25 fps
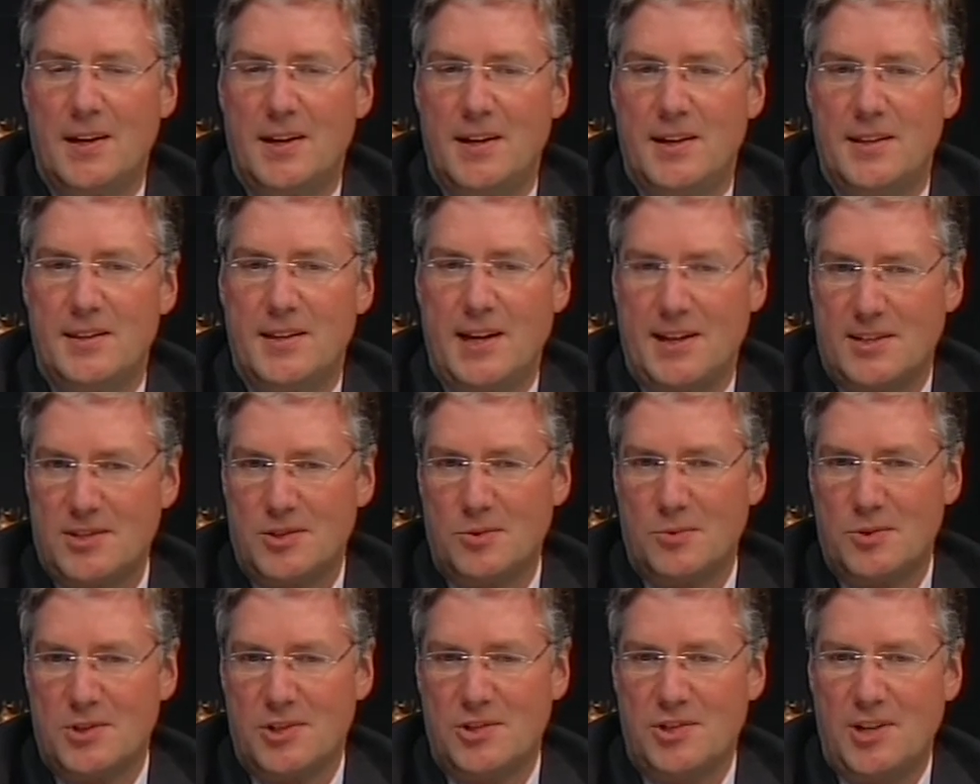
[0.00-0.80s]
That's
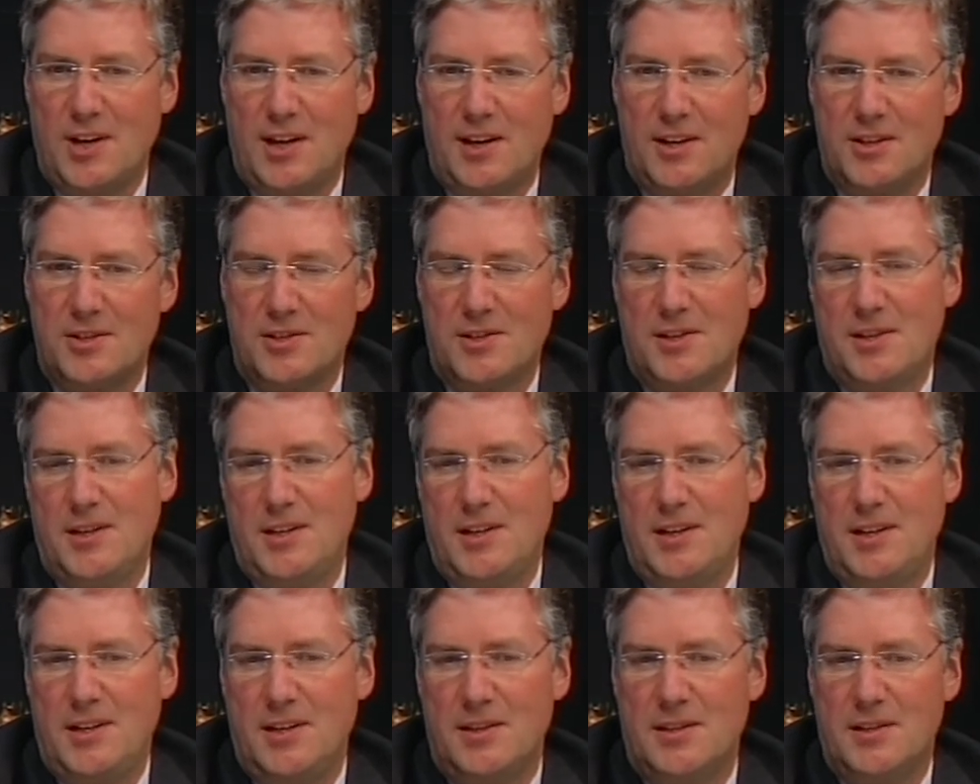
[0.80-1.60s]
always a challenge.
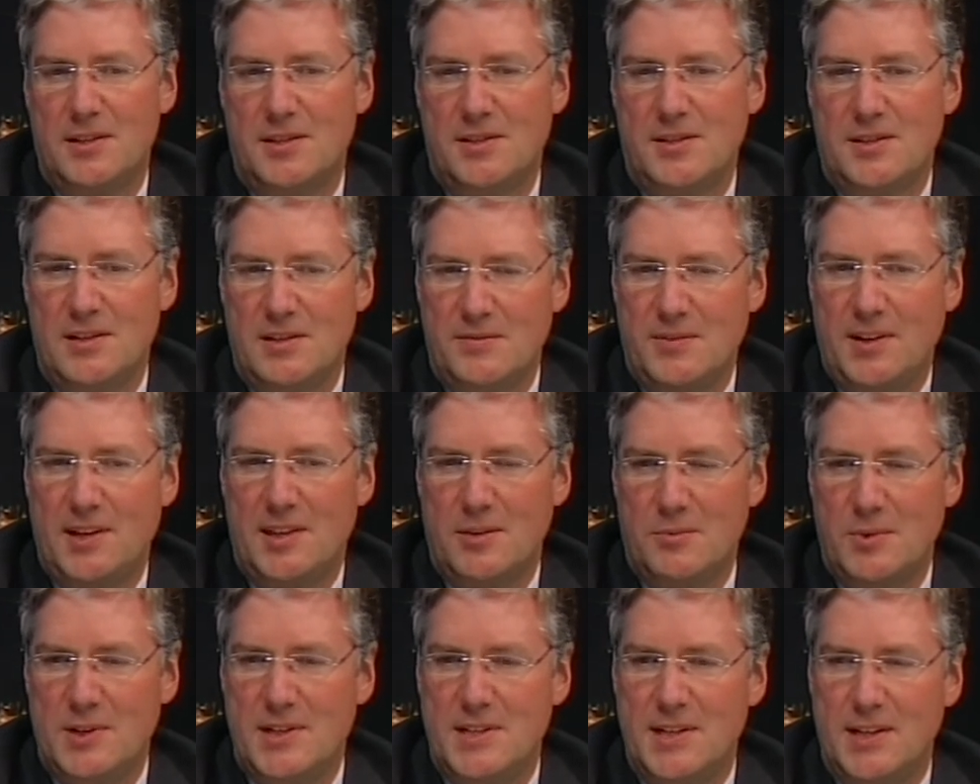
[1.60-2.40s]
The survey that
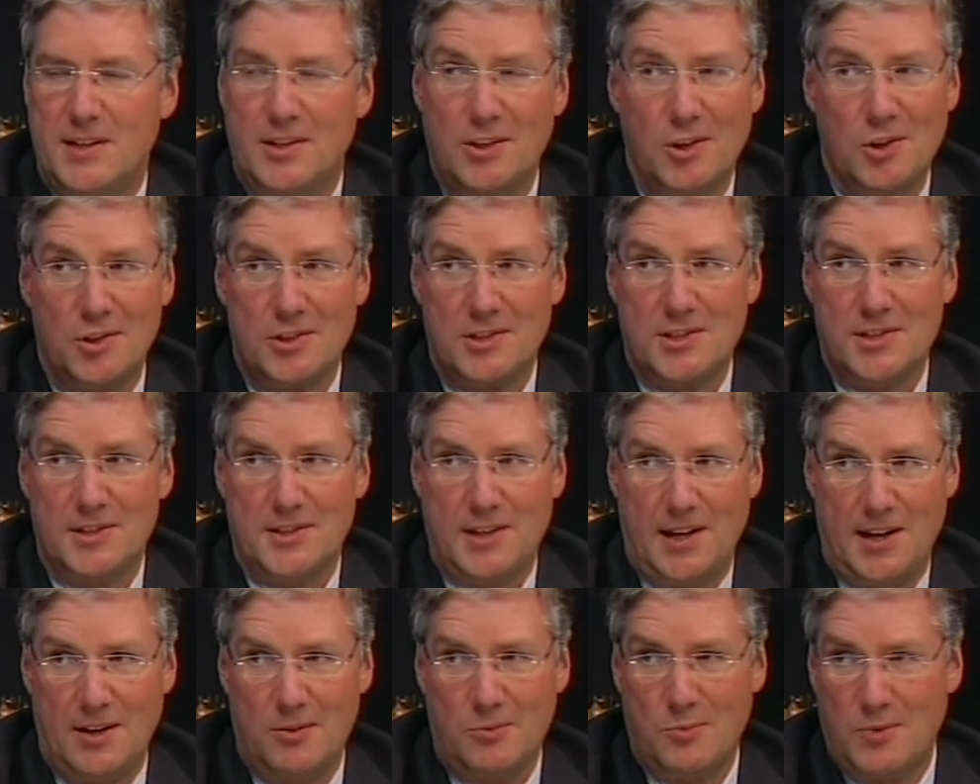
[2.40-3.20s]
we did looked at
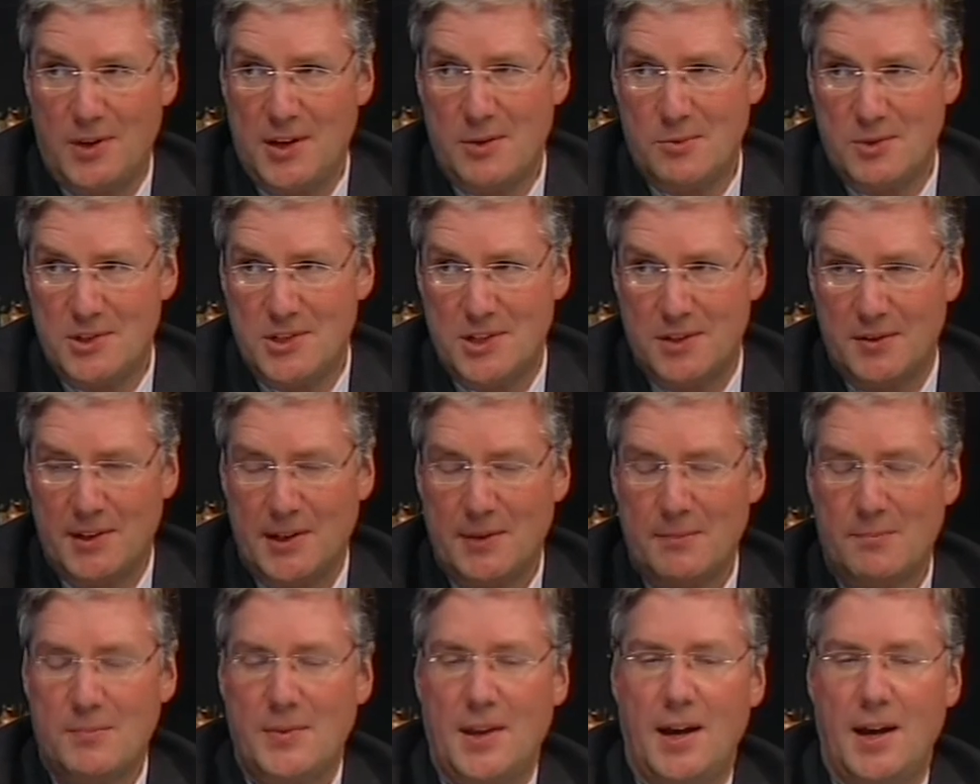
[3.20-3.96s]
how we were doing.